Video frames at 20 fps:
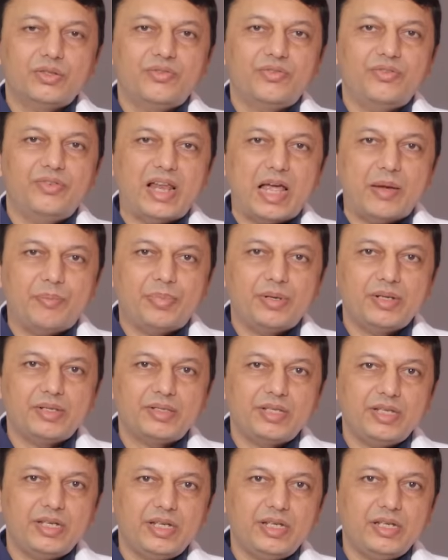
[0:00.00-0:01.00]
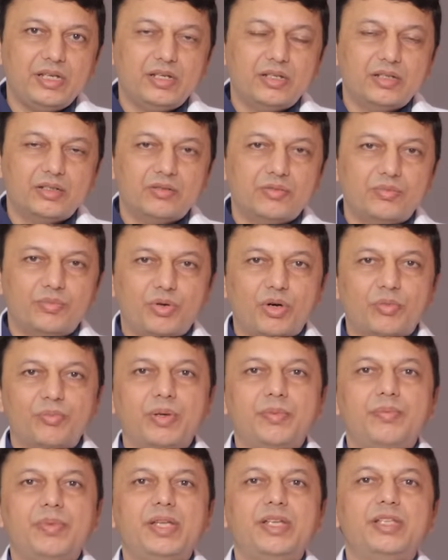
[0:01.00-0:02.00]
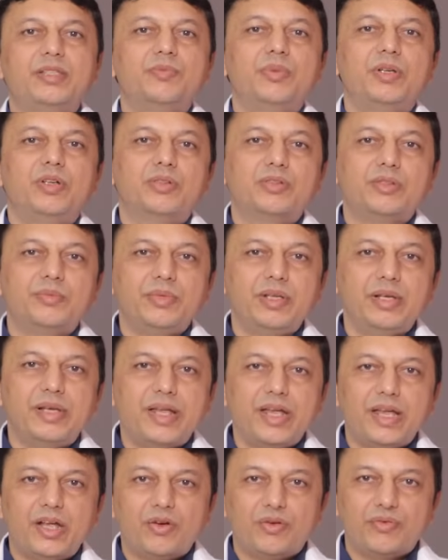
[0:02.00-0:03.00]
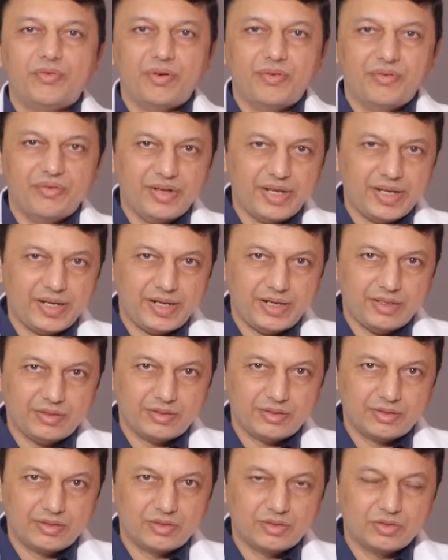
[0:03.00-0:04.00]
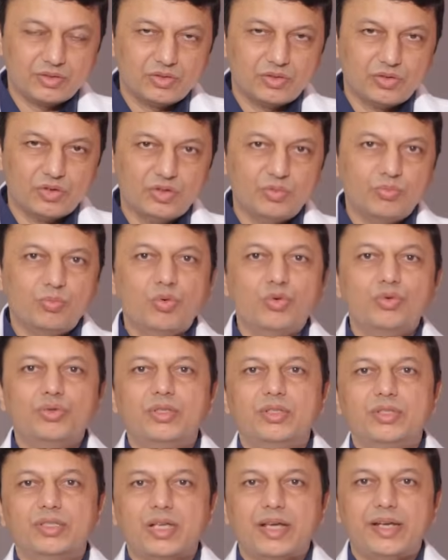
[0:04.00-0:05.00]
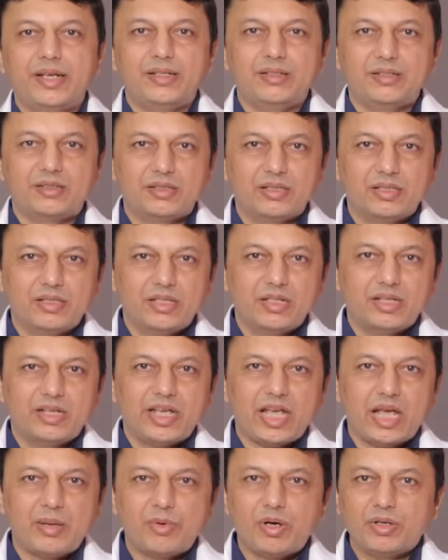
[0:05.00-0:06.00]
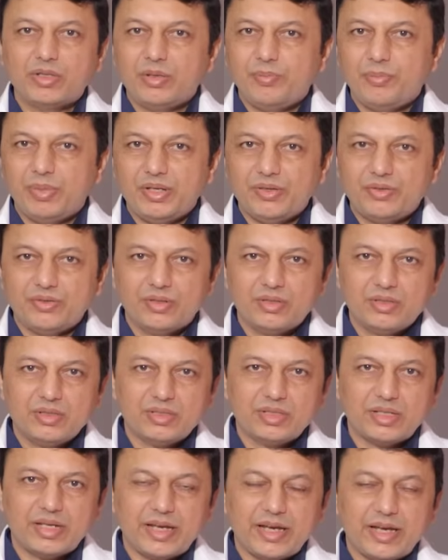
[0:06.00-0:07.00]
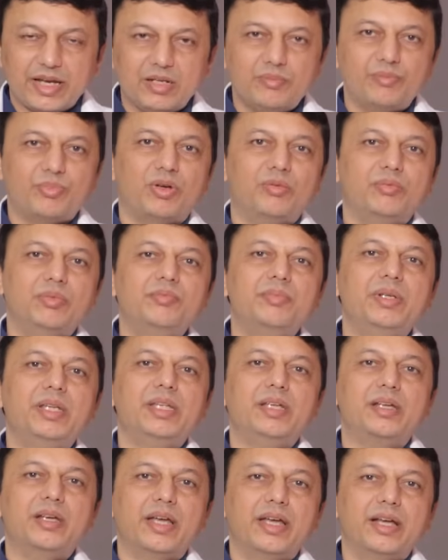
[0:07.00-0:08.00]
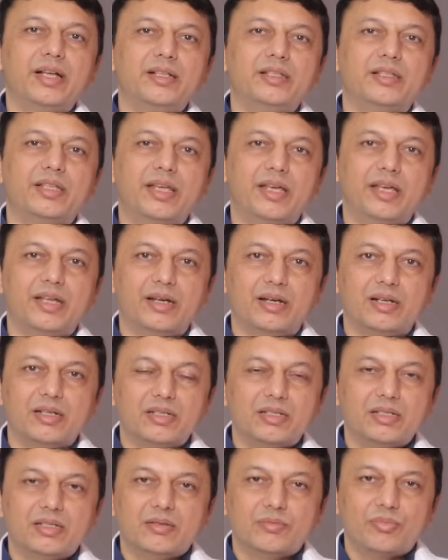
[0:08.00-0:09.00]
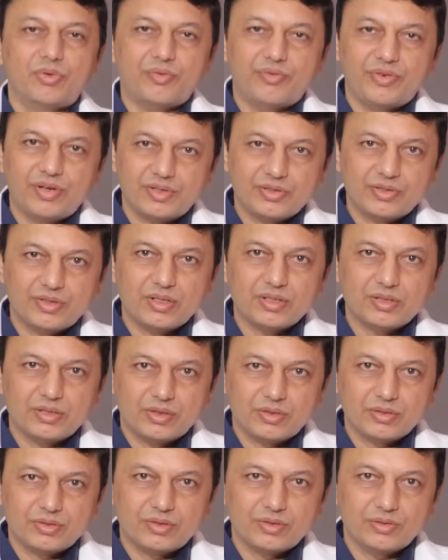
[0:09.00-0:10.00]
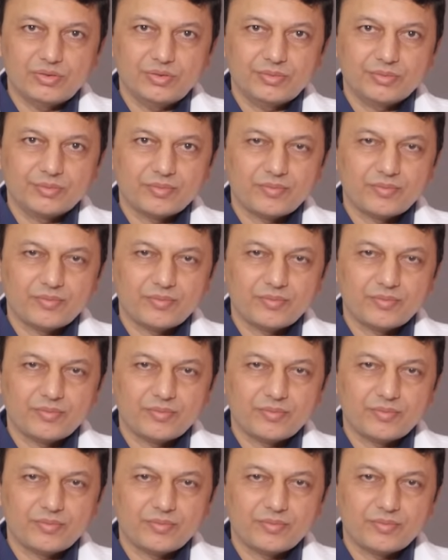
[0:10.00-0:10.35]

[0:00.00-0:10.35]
of leprosy probably is because of the lack of awareness on both the sides, among the patients and probably healthcare professionals also.